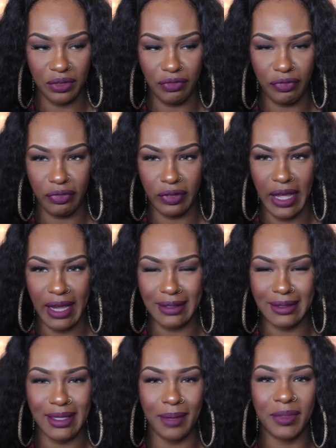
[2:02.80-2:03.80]
or
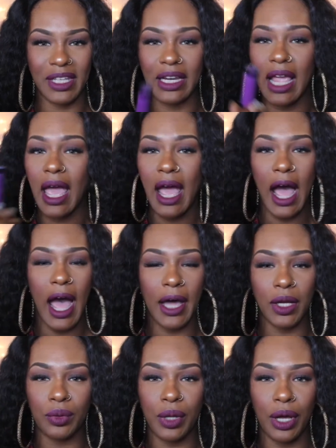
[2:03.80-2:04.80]
Flat something, I
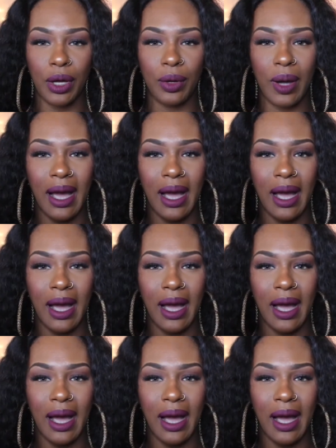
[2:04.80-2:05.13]
don't know.